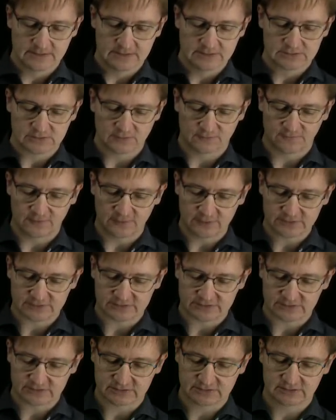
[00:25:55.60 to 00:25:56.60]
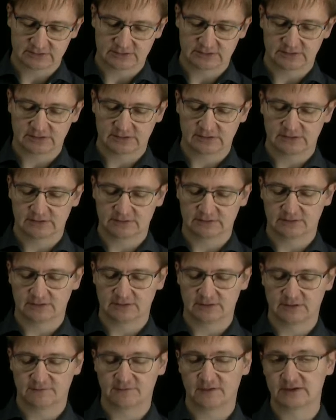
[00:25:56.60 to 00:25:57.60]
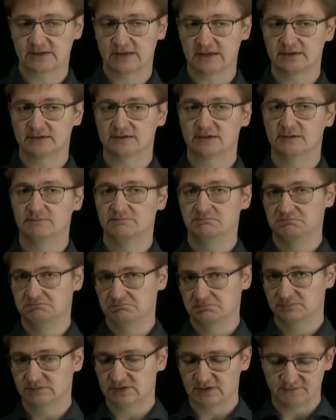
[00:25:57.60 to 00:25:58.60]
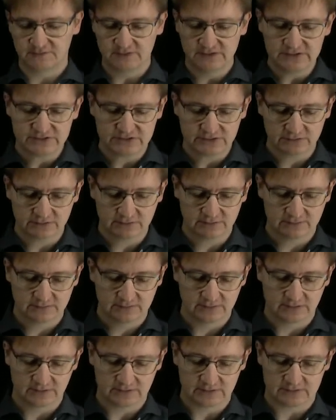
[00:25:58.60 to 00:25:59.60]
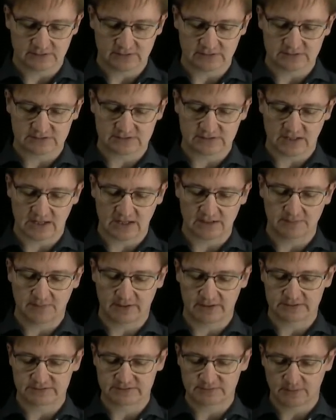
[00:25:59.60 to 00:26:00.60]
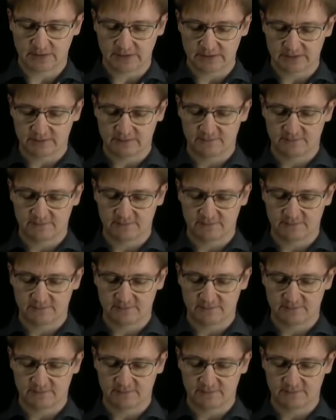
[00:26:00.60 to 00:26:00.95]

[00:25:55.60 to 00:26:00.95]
So first, if I take the definition, it is n minus 1